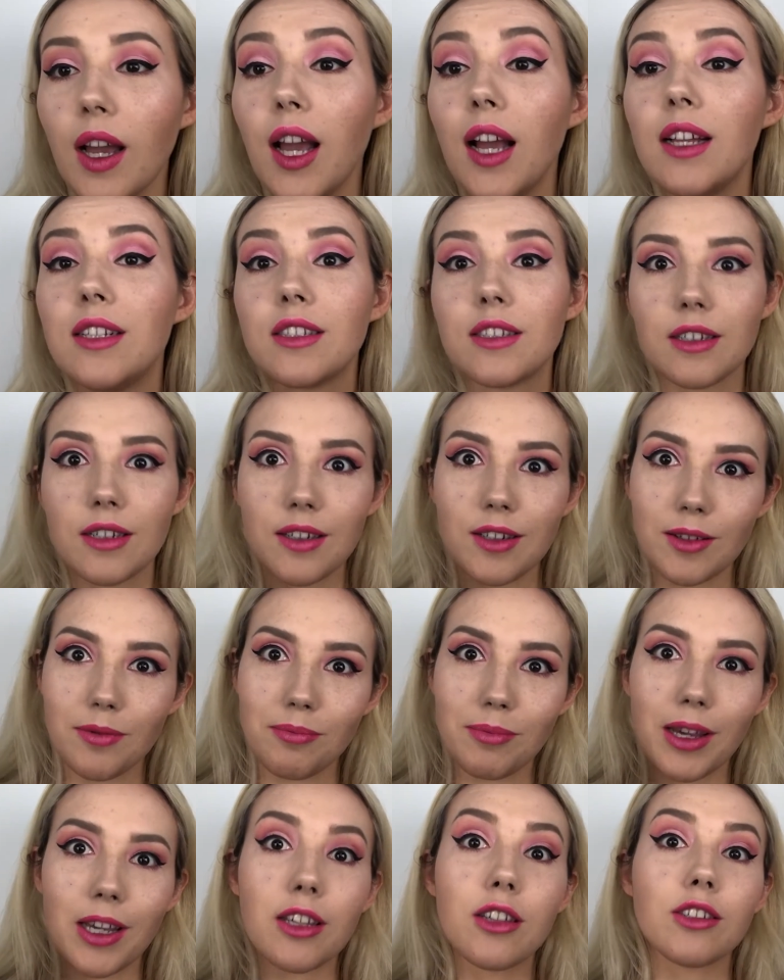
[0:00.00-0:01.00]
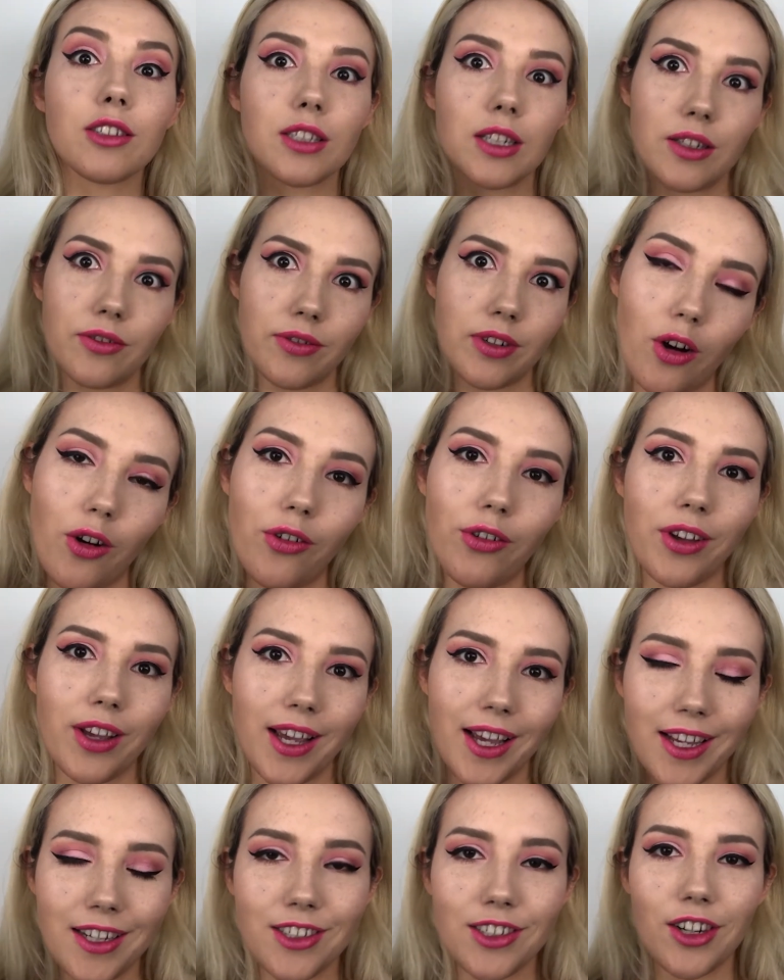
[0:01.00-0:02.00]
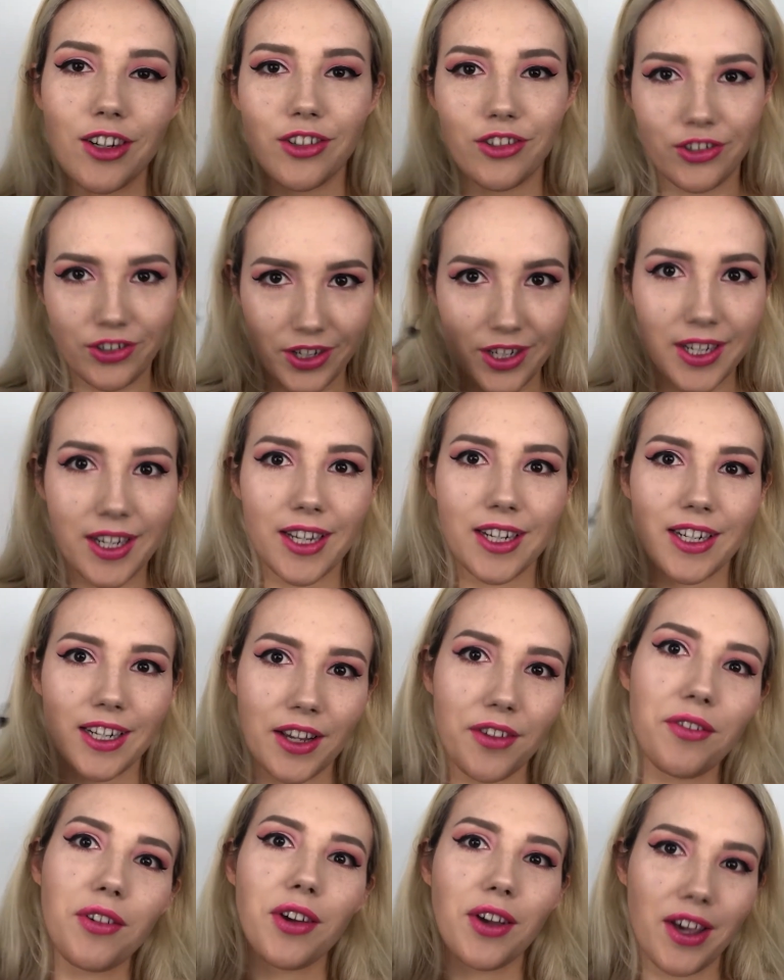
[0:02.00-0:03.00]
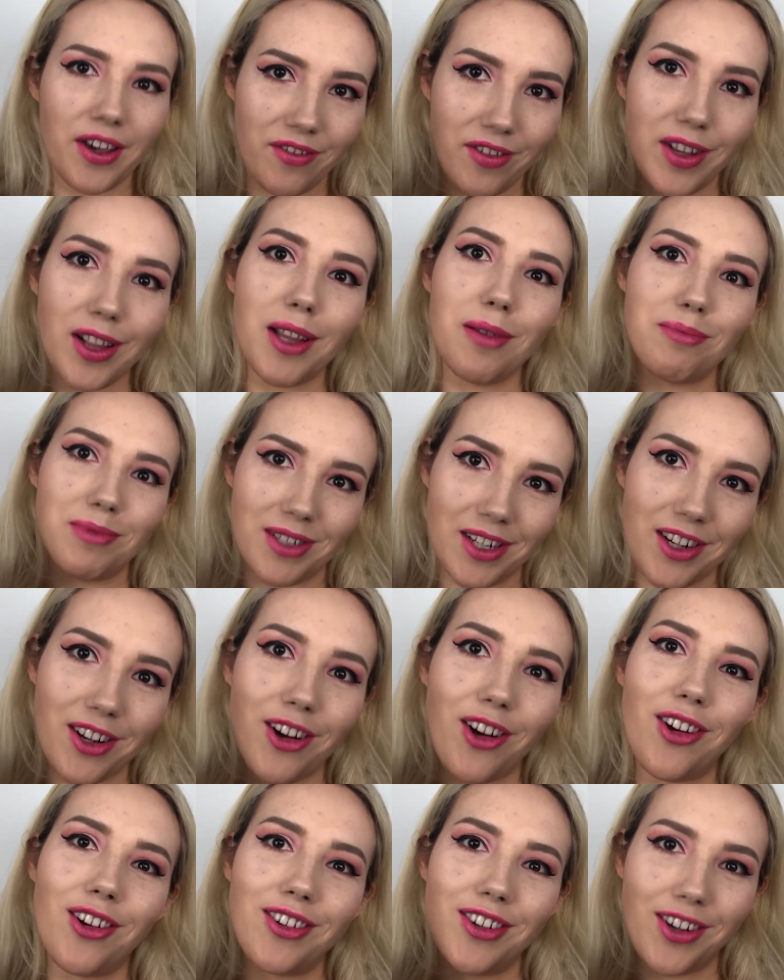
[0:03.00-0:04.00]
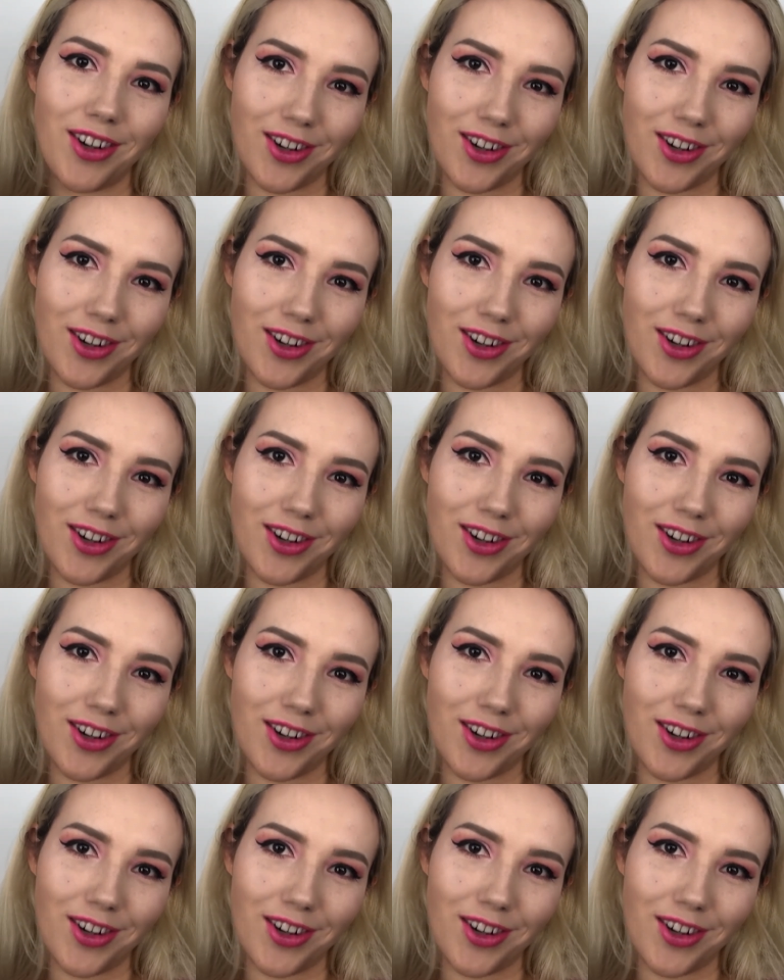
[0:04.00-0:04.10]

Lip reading: And make yourself coffee and don't drink it if you have a lipstick on